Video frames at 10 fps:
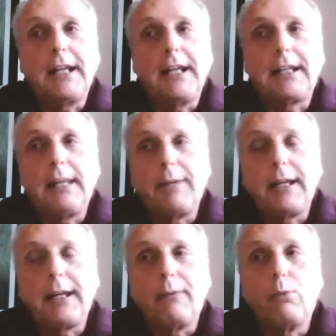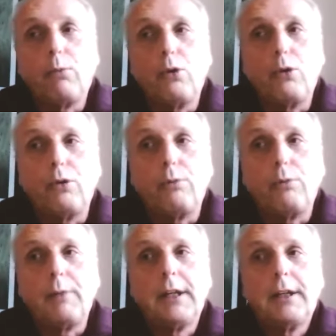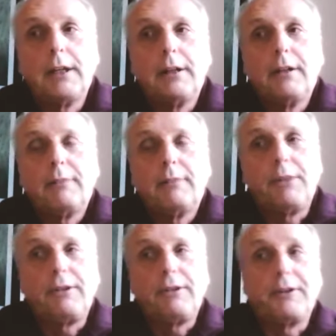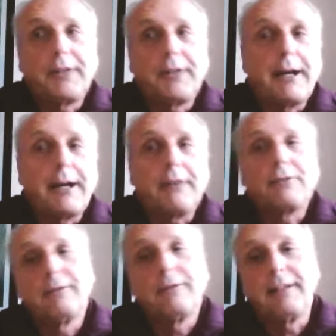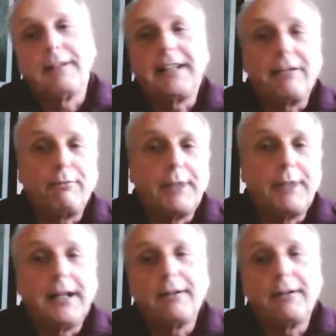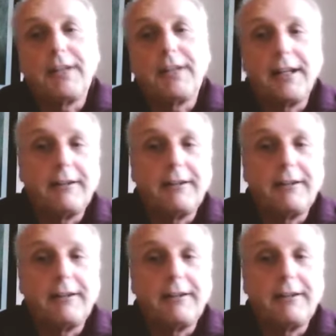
keeping it warm, but you've got to go out and get from one hull to the other.